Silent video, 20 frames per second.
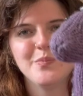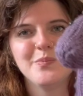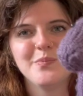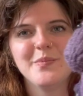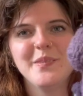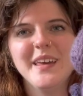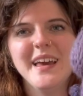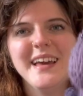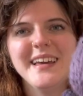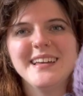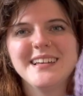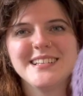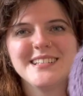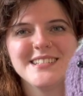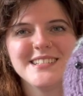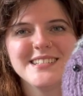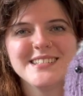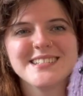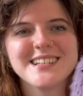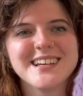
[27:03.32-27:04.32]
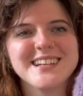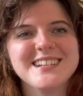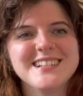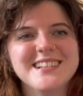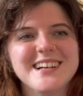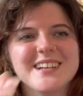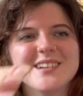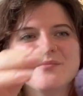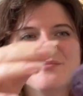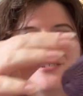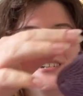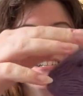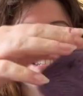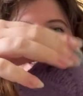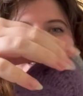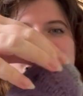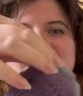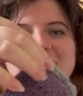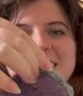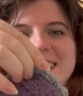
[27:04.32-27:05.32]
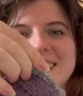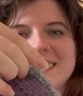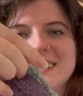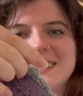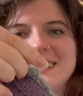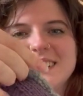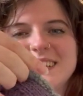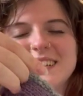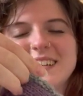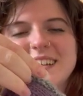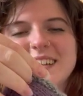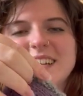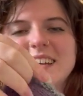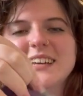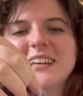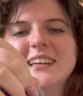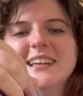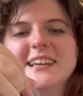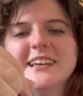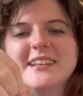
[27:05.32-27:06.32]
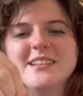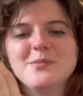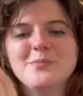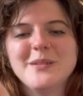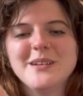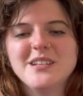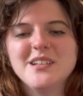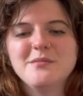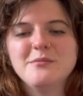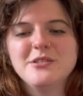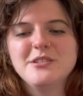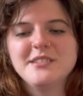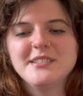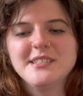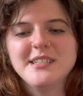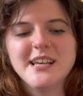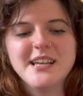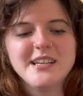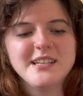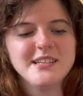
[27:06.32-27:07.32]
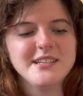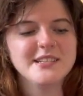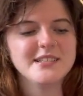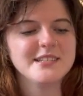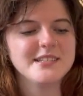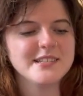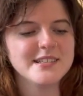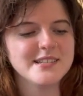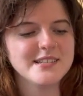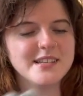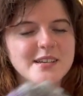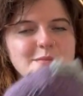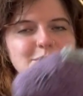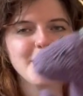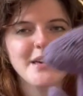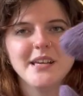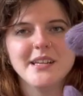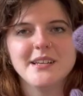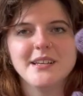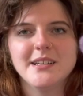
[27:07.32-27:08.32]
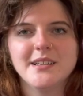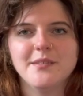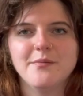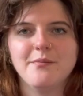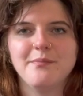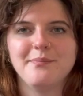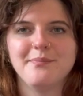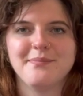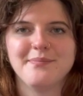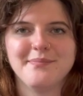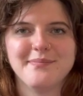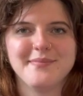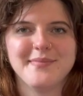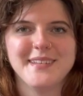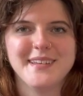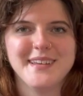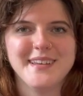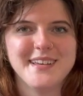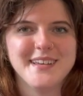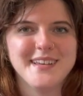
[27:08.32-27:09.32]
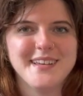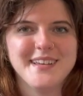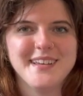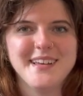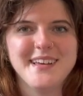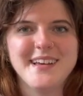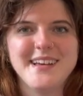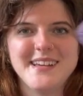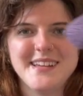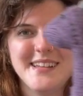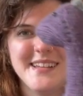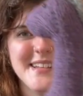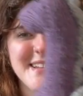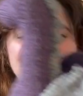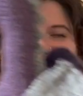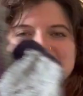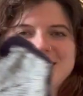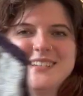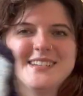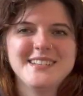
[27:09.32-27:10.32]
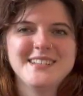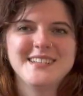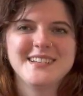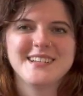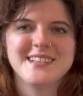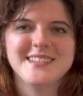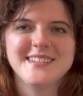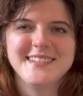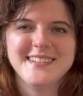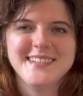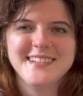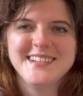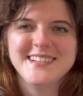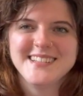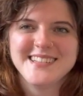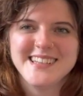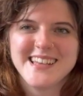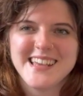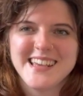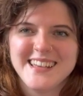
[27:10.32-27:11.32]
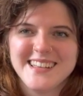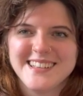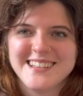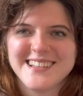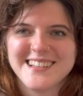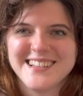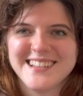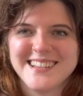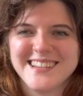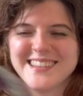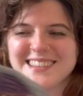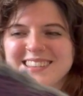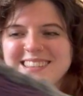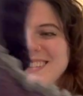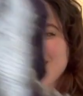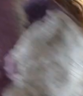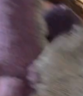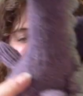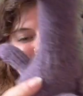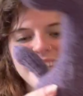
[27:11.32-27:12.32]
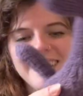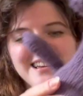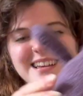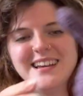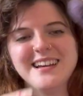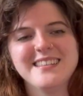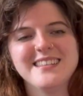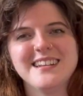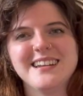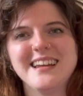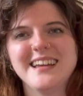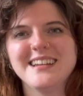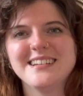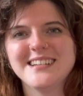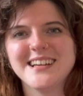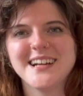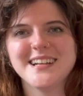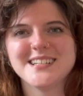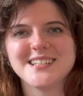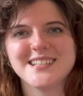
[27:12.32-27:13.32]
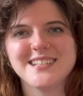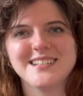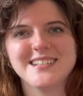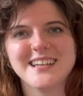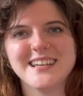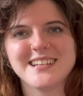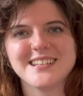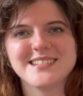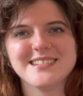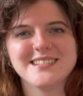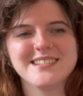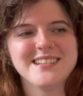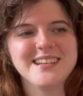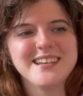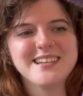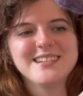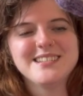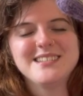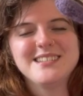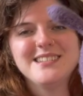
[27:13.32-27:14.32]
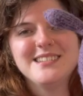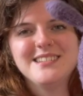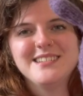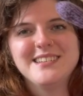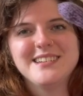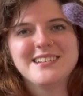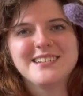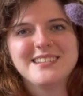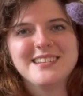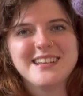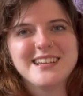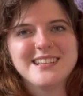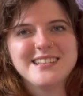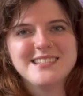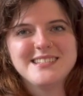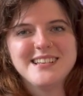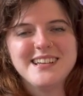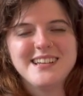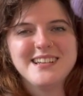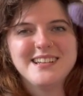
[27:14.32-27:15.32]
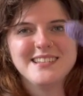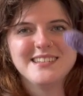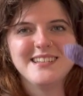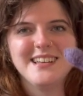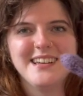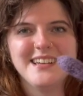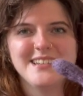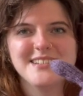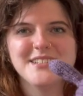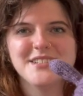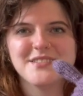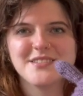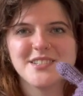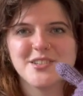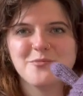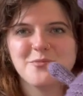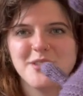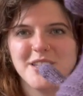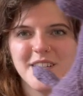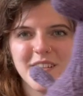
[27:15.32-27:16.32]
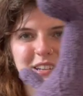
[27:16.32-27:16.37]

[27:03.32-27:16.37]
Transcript: yeah, he's just got a lot of personality. It's been almost 10 years since I made him. And look at the little tail. And then I attached the legs so they could, he could like sit on the edge of something